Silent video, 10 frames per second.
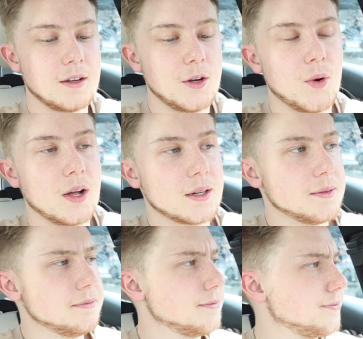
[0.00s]
You're
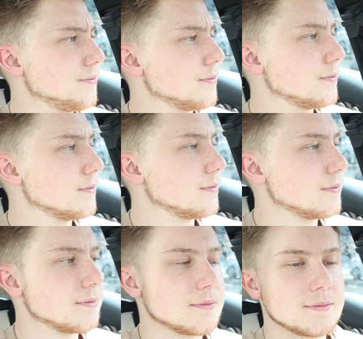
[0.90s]
welcome. Hello?
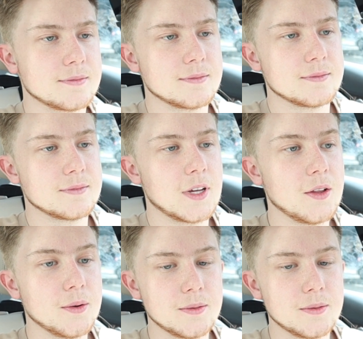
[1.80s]
Hello.